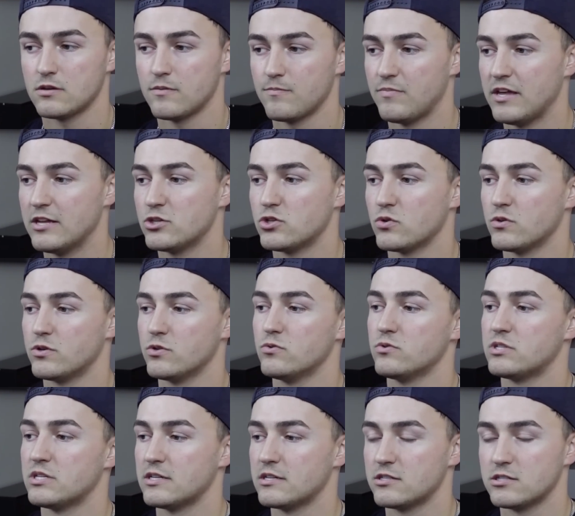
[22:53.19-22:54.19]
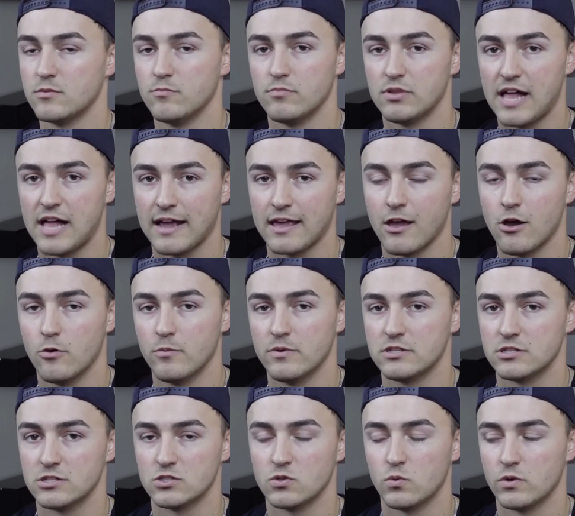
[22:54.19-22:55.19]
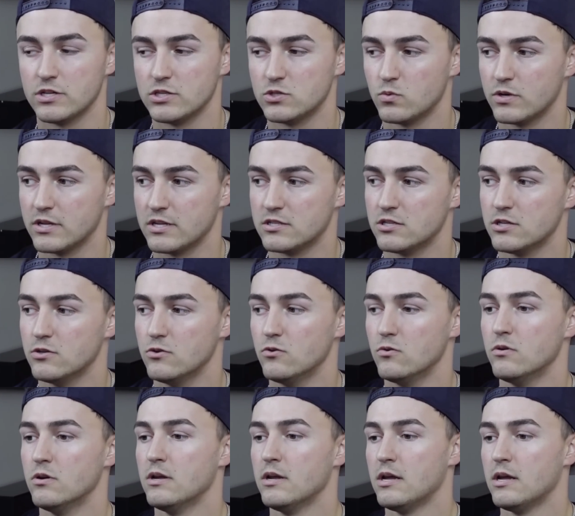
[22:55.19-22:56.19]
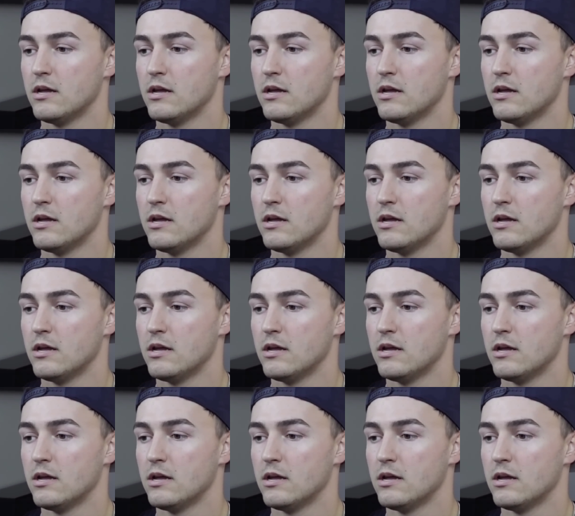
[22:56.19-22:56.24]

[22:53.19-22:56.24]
introducing some black helmets in 2022,